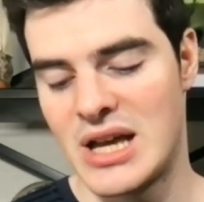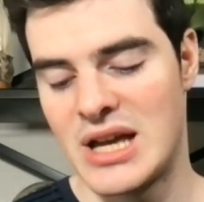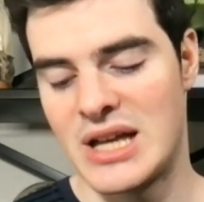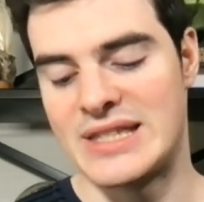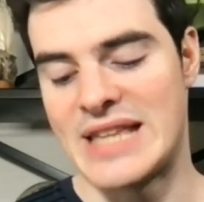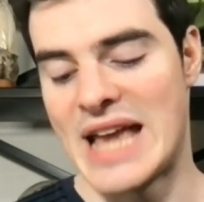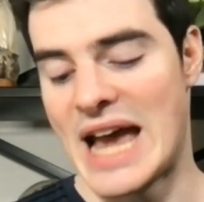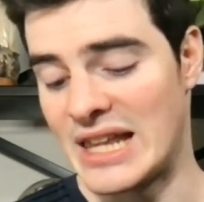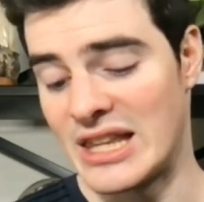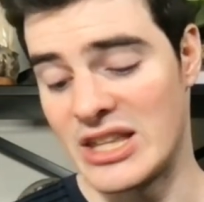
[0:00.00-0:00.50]

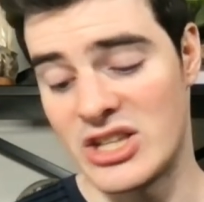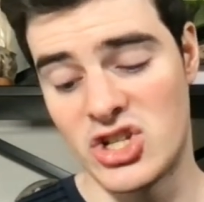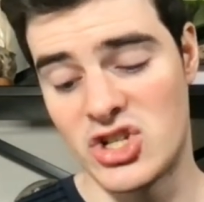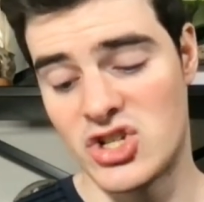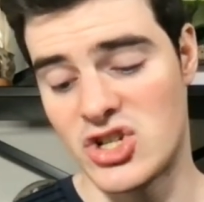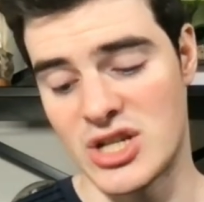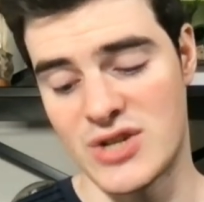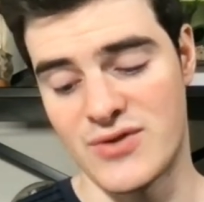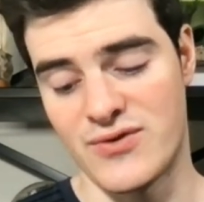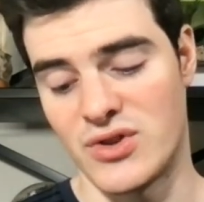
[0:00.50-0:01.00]
Dallas,
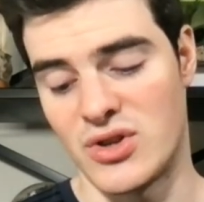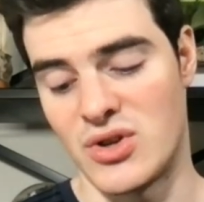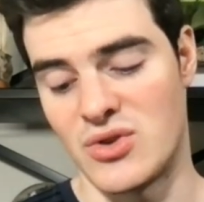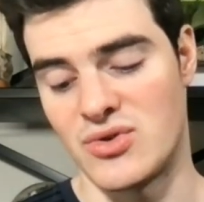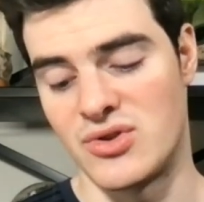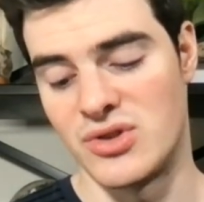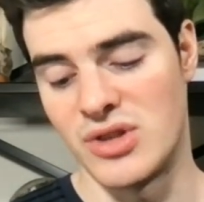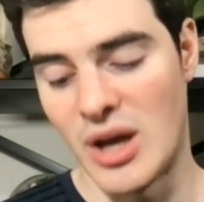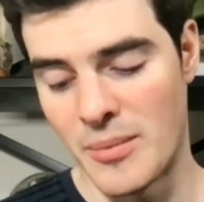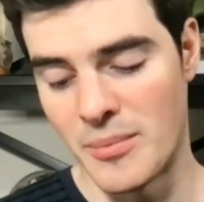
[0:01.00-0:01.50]
just for those
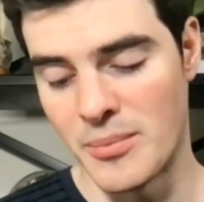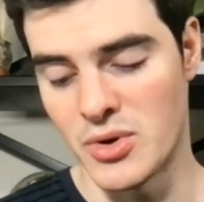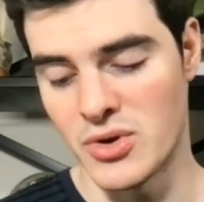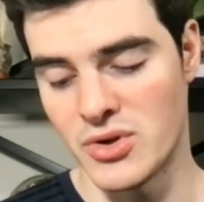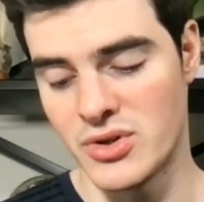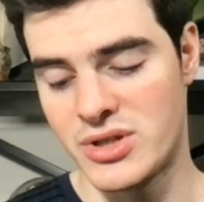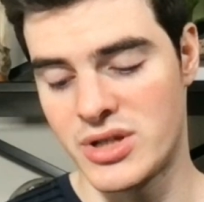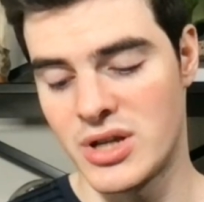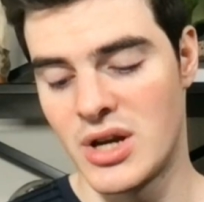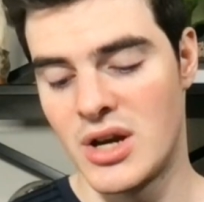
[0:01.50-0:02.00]

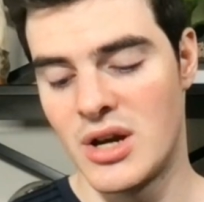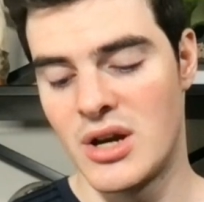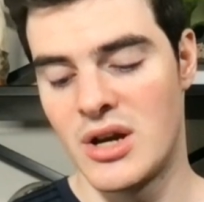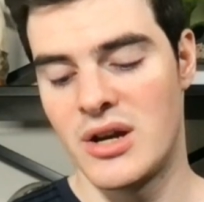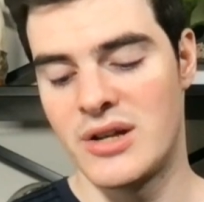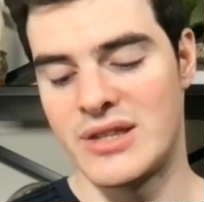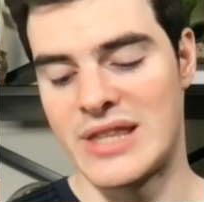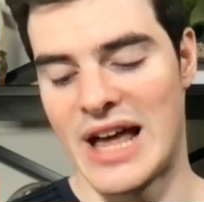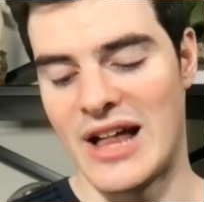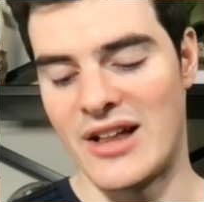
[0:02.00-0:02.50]
numbers,
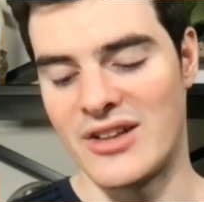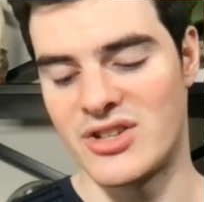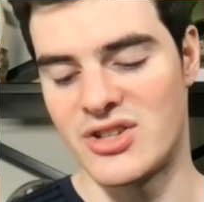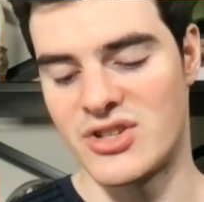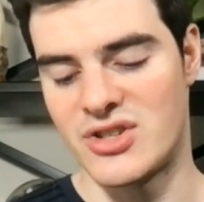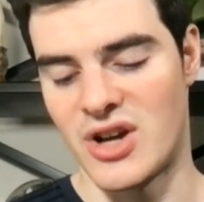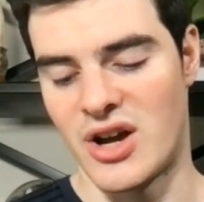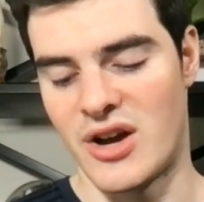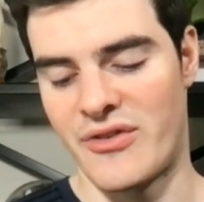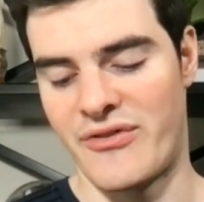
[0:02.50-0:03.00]
Dallas's
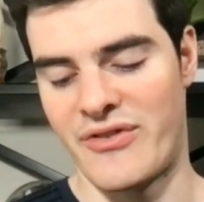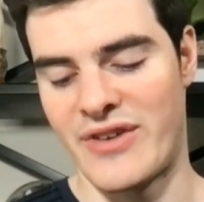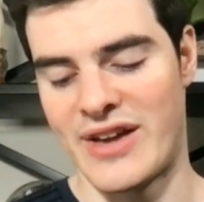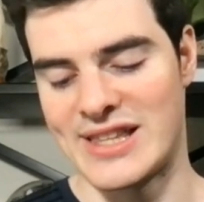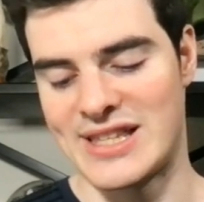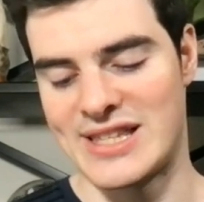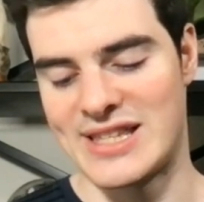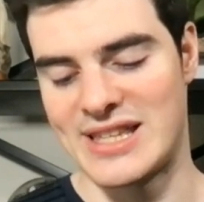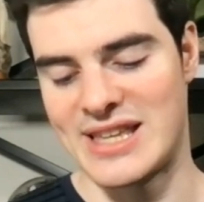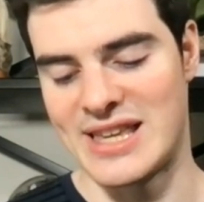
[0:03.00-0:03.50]

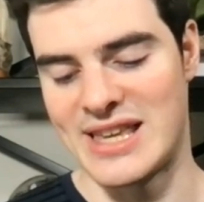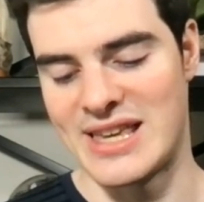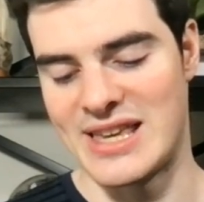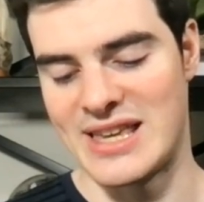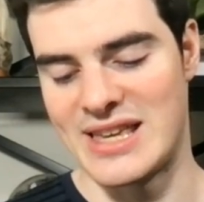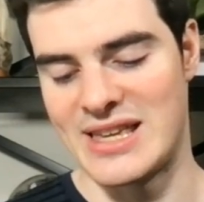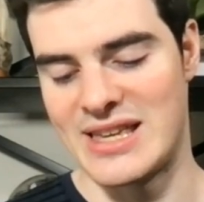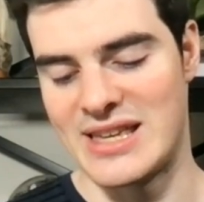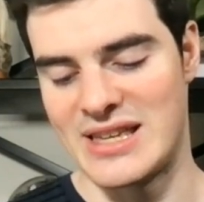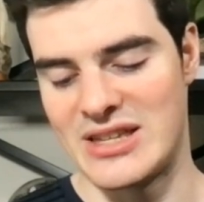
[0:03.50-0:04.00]
offense
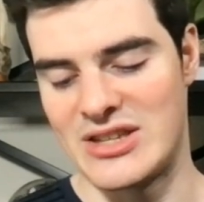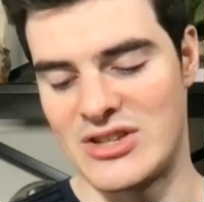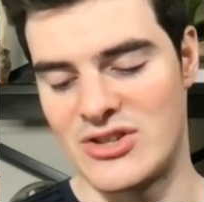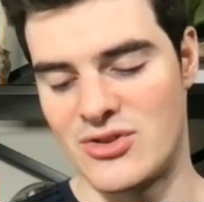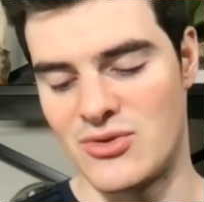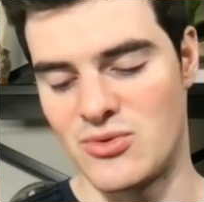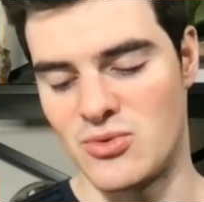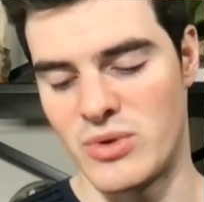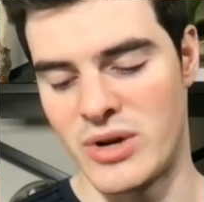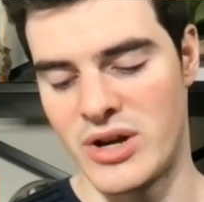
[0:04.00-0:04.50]
is,
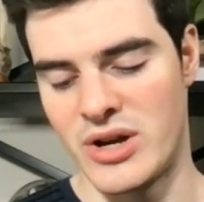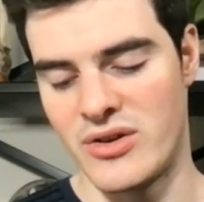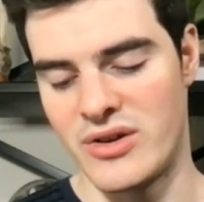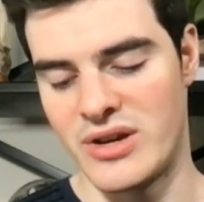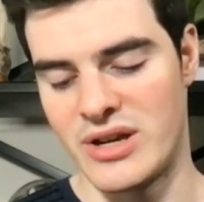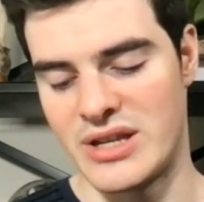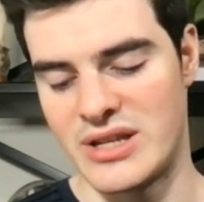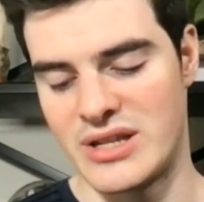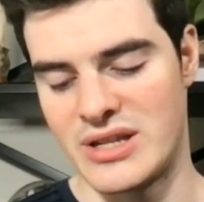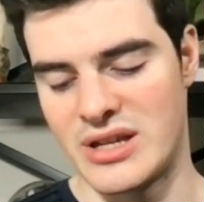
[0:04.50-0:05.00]
where
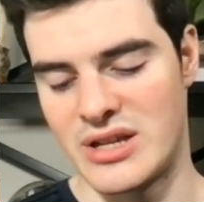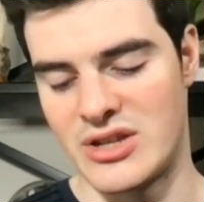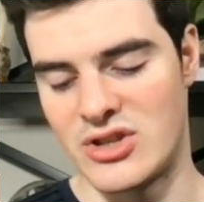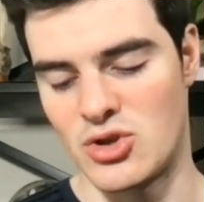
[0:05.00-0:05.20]
is it?